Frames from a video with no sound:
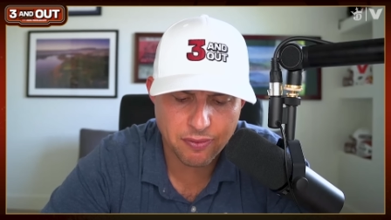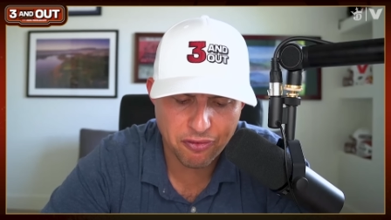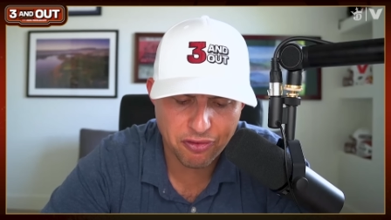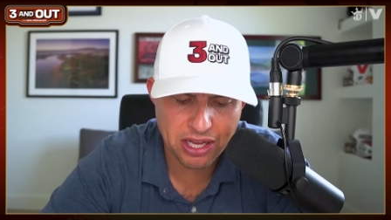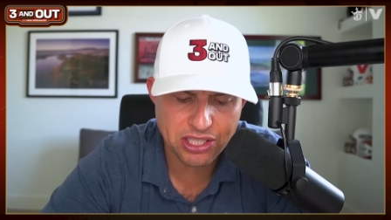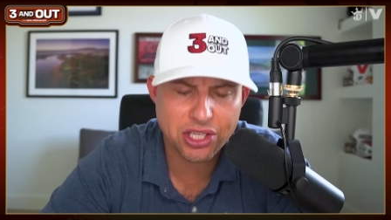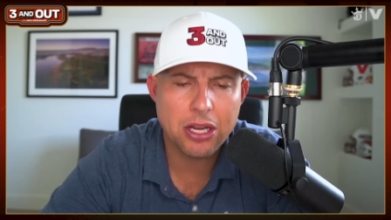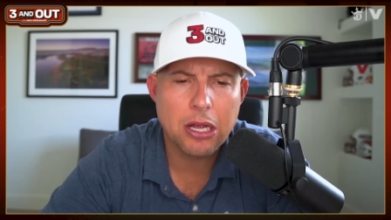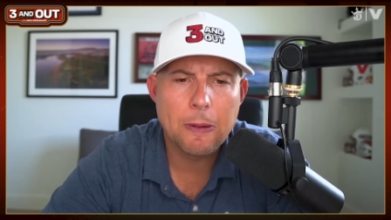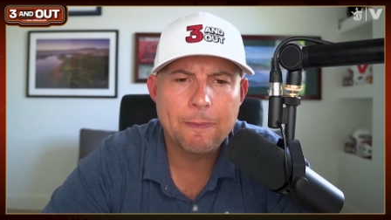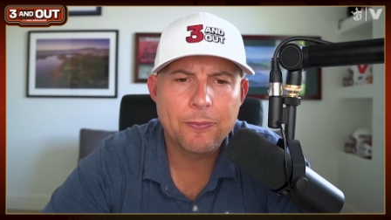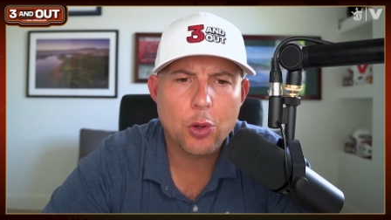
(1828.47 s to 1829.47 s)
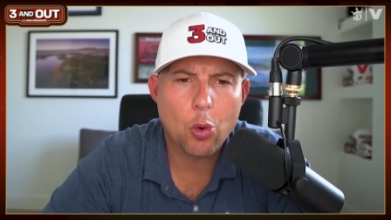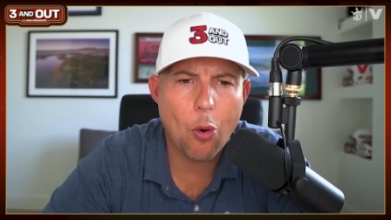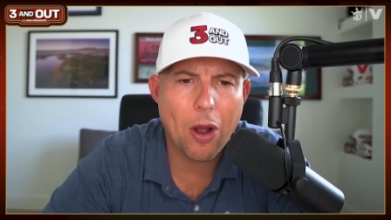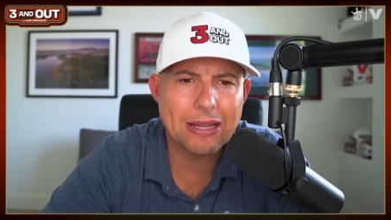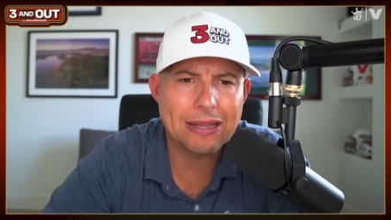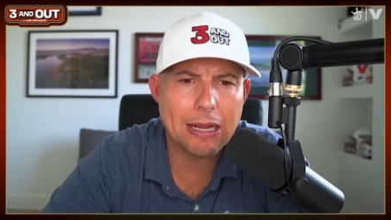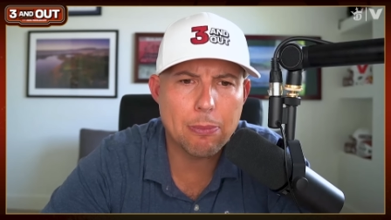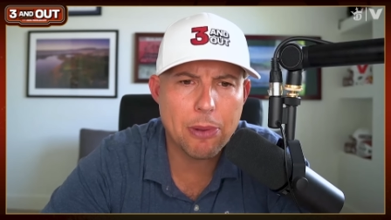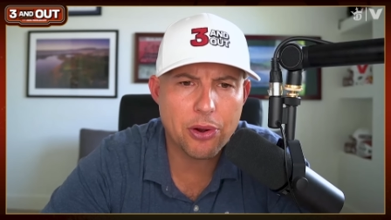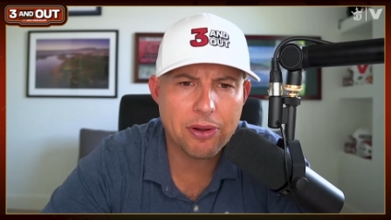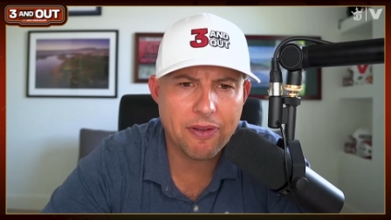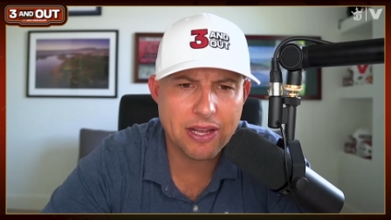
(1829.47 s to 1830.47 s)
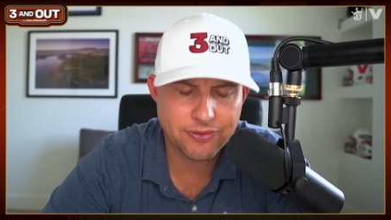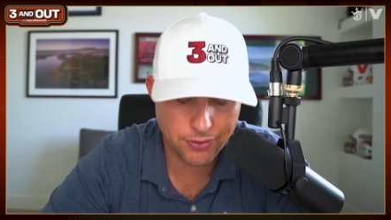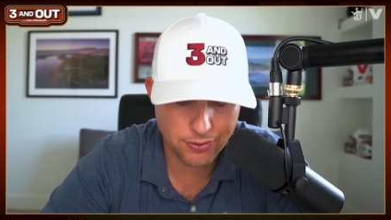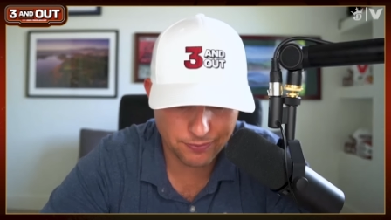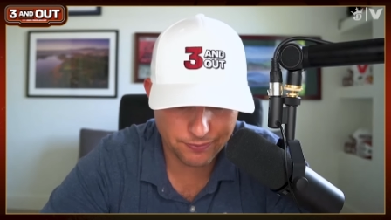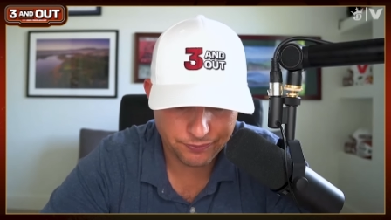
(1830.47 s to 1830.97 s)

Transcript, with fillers: inflation quite like American fast food.